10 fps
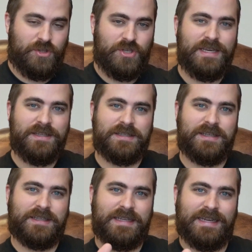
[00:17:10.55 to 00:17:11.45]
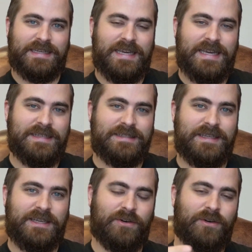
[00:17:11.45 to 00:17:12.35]
Jesus is connecting his
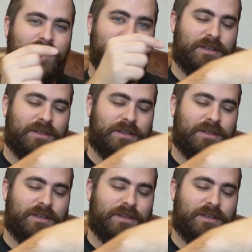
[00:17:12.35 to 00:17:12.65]
zeal